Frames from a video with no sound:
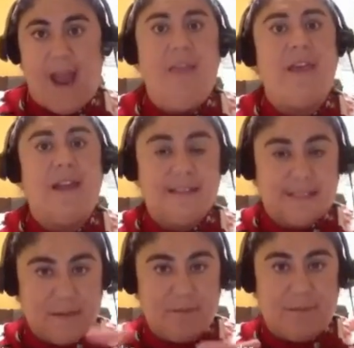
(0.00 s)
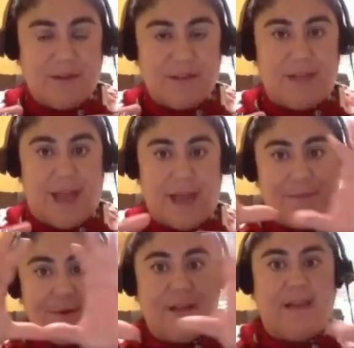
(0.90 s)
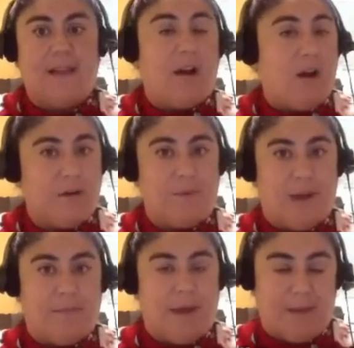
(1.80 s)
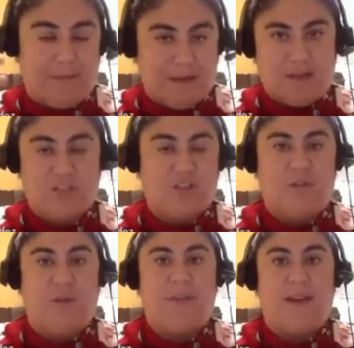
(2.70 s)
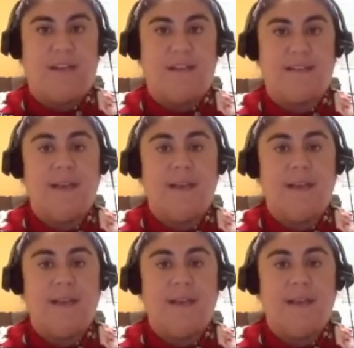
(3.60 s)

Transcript: And then it's computing that and putting it on a brain map. And I'll show you what that is.